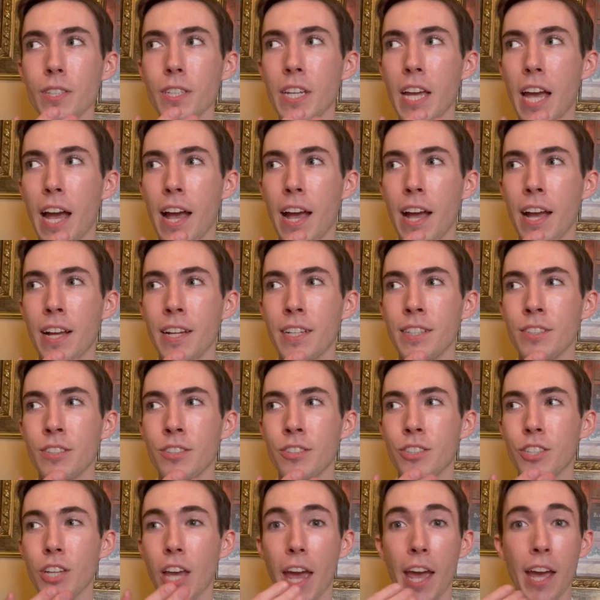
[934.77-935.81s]

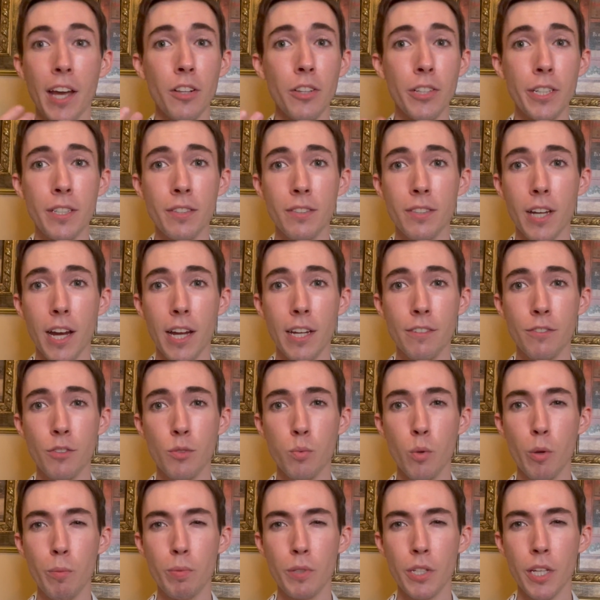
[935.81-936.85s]
and aliens kind of
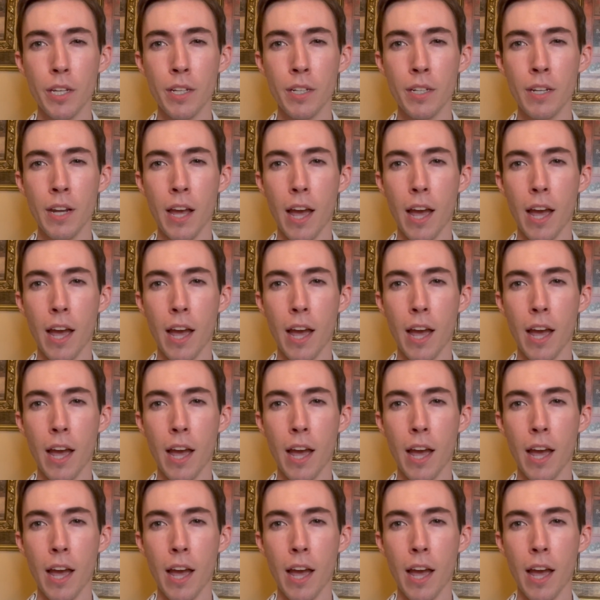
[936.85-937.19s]
swooped in